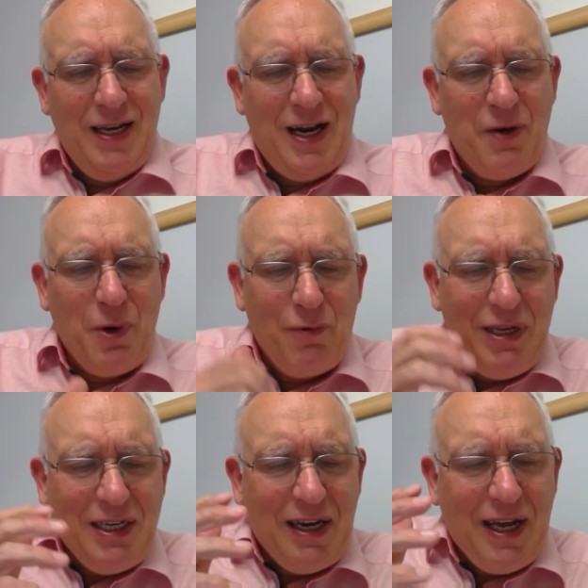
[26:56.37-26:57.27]
And we
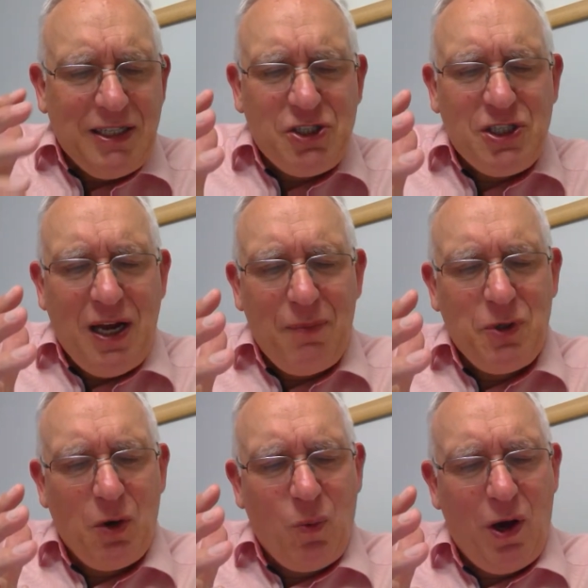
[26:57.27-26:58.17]
read in Acts
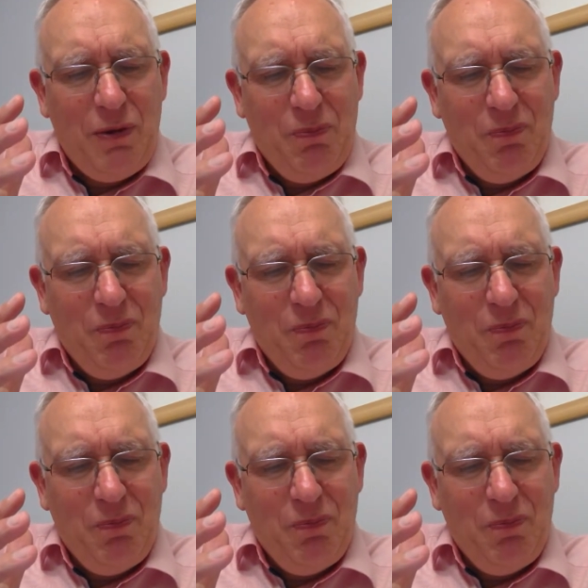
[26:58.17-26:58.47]
chapter 1